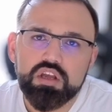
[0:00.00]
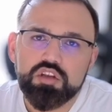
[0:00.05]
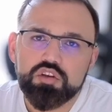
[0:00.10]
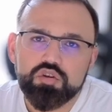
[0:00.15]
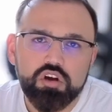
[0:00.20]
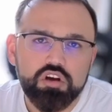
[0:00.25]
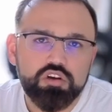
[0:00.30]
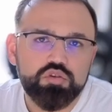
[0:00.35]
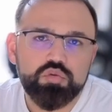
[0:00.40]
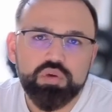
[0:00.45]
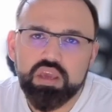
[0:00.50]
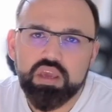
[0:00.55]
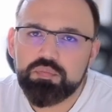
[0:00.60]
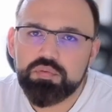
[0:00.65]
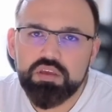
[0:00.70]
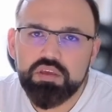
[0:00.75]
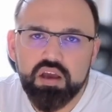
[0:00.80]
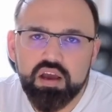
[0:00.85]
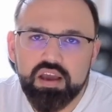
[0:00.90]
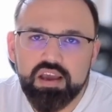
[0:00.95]
talk to
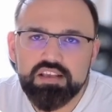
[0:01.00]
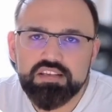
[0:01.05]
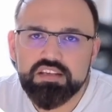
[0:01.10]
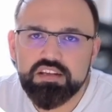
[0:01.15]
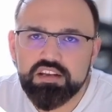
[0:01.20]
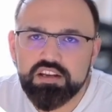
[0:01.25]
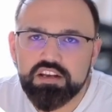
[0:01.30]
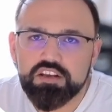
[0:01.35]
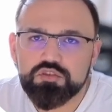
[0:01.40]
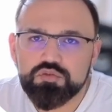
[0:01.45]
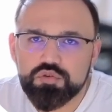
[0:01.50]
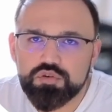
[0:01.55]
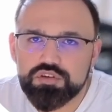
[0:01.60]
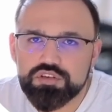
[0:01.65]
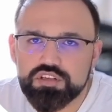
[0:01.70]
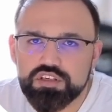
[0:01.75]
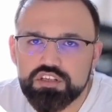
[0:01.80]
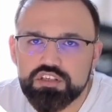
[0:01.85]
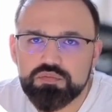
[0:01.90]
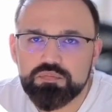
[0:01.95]
APIs and data
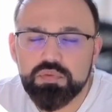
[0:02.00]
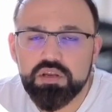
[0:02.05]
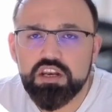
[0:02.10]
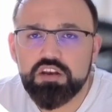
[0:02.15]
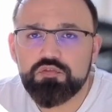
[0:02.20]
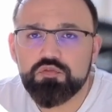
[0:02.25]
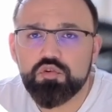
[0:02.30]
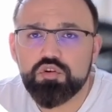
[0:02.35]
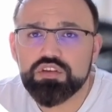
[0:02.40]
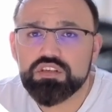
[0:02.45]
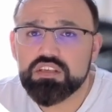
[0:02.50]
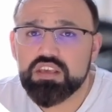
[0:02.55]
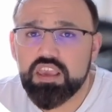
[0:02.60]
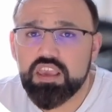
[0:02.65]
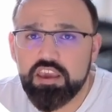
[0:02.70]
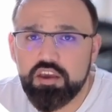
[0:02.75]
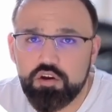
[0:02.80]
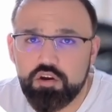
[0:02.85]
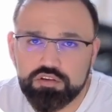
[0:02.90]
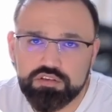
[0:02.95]
sources, but it was
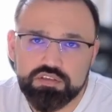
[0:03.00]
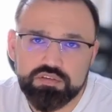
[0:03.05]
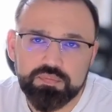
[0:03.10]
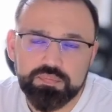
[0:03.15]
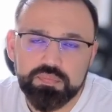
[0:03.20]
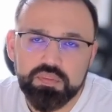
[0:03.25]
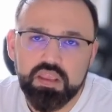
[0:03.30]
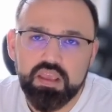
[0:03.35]
chaos.